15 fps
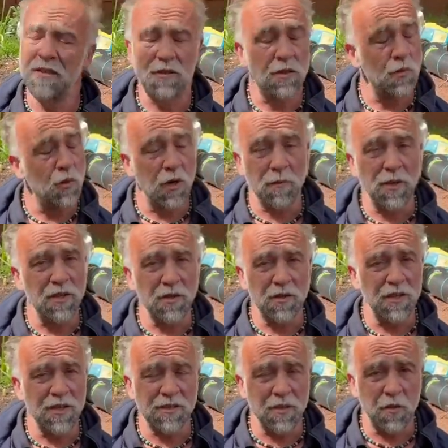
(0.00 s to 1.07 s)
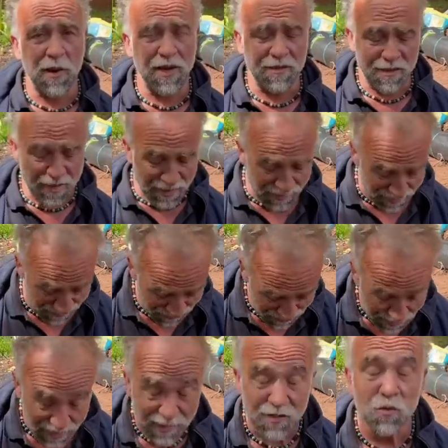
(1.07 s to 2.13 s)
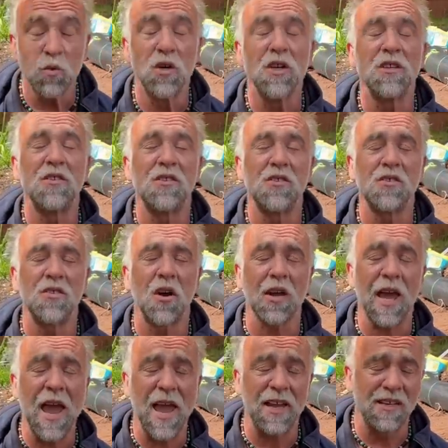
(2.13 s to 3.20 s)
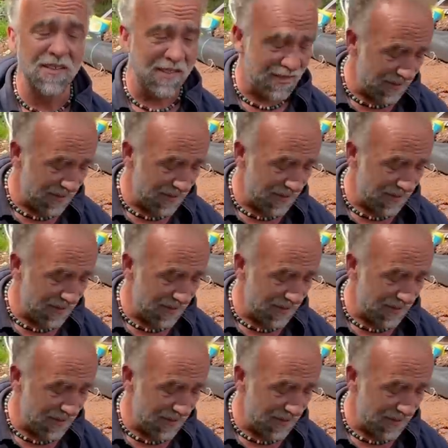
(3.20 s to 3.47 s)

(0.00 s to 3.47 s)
didn't want to be doing this on a wet day. This would suck eggs.